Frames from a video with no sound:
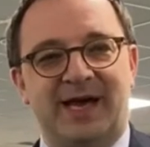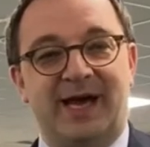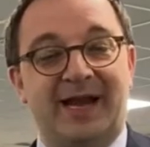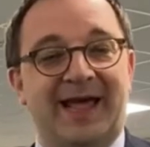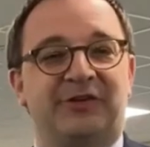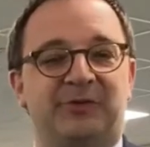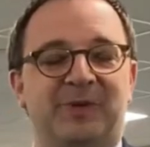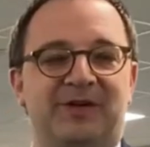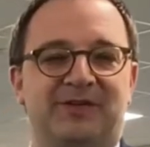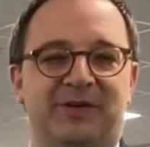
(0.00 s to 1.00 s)
an
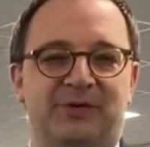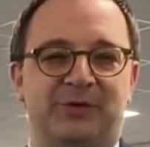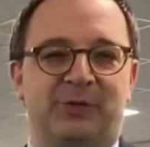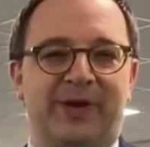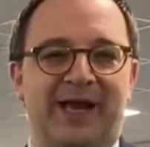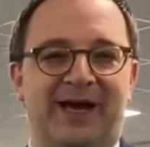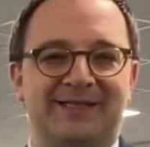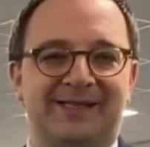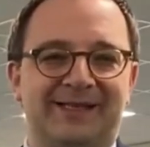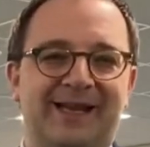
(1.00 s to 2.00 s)
announcement that we are
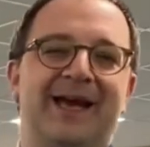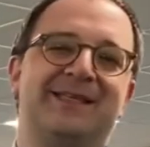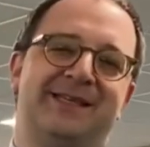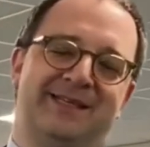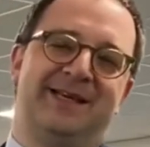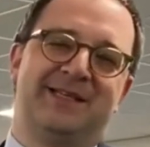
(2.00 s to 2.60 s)
delighted